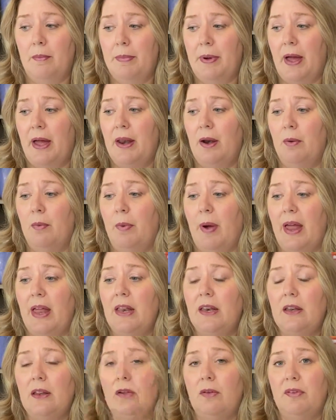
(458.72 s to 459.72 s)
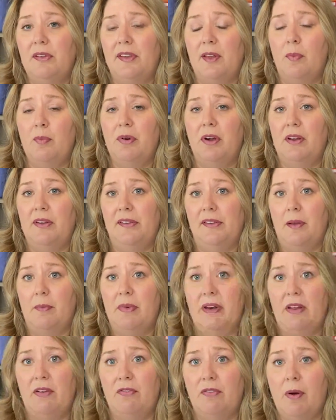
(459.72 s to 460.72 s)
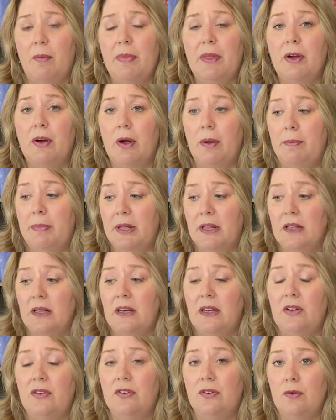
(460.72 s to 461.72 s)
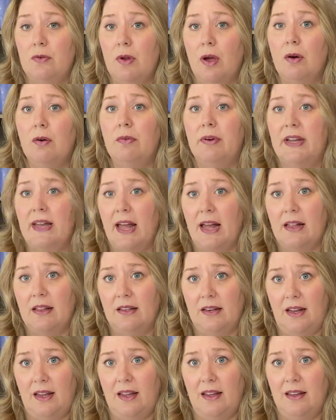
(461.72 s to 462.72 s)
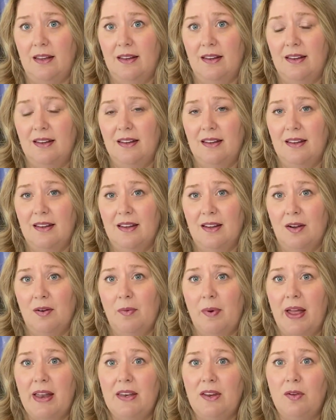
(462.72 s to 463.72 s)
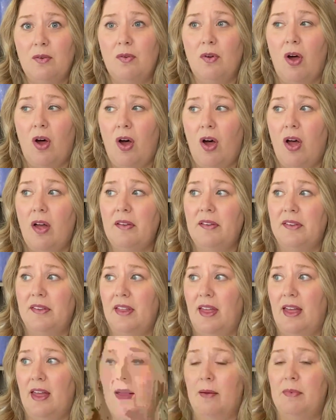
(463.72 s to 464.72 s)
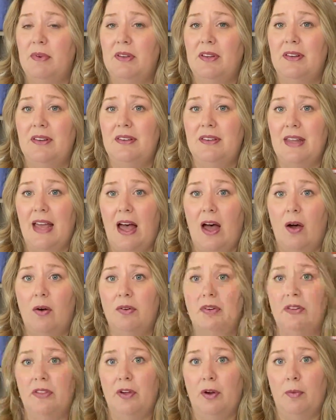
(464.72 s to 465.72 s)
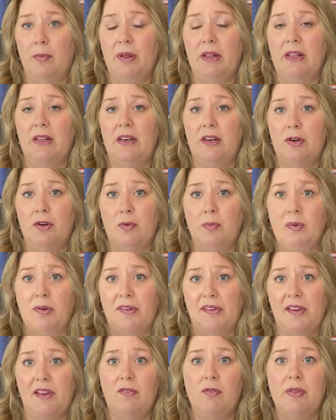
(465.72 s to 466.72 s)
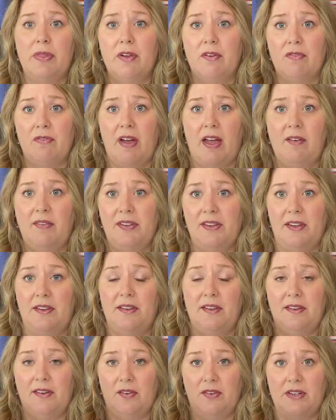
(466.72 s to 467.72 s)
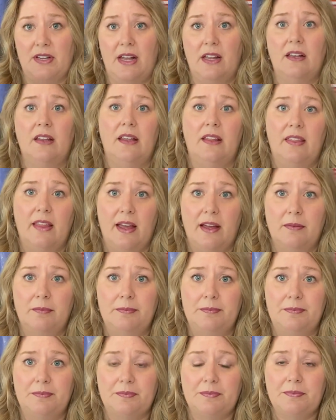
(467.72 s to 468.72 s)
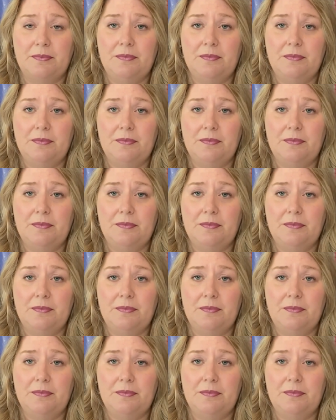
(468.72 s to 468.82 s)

But when you separate somebody from their ability to know reality, when you cause them to doubt their ability to perceive what their five senses are telling them,